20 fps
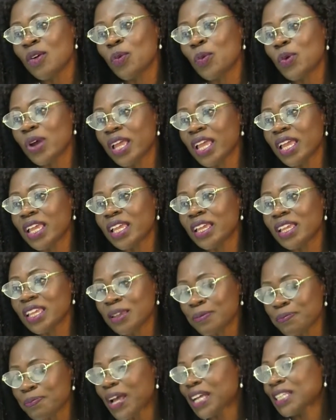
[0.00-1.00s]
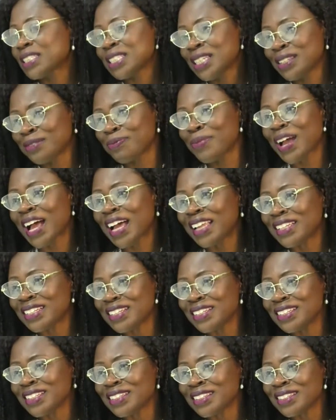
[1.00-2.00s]
were impacted
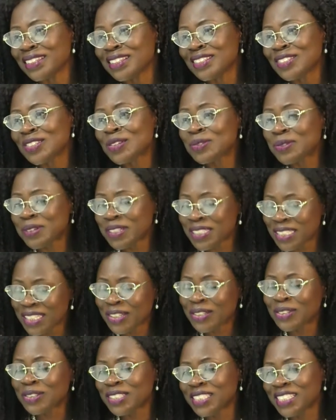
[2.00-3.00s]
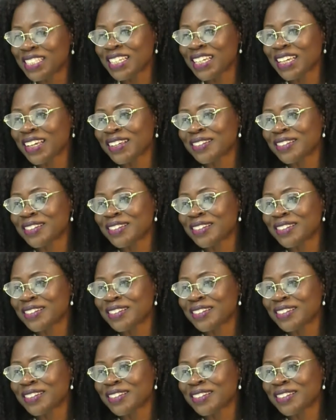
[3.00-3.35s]
badly. That's it was a know. good year.